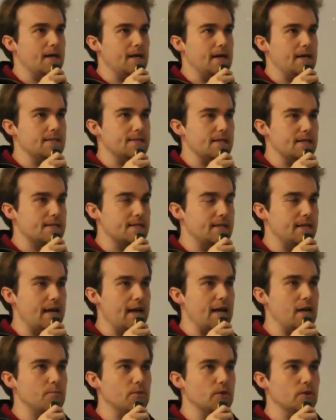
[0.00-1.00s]
is it
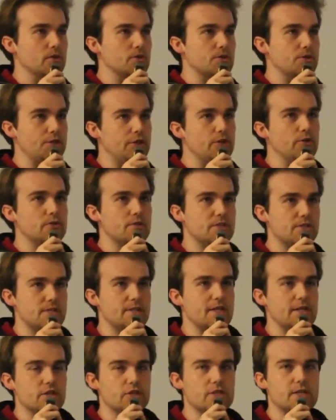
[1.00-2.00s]
enables you to
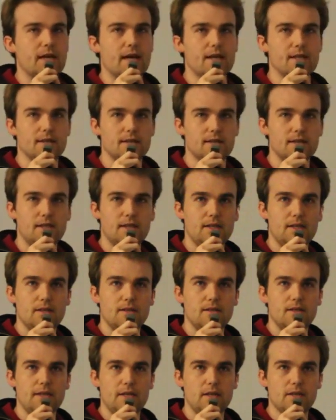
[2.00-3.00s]
stitch together
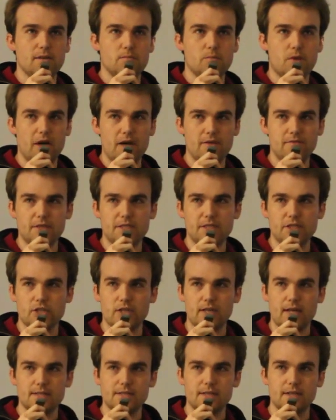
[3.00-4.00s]
the private
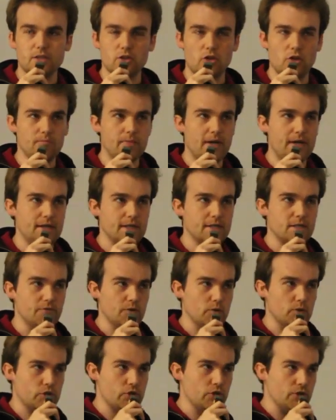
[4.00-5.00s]
digital asset on mainnet of
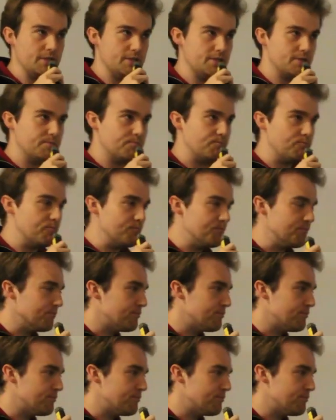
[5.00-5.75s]
your choice.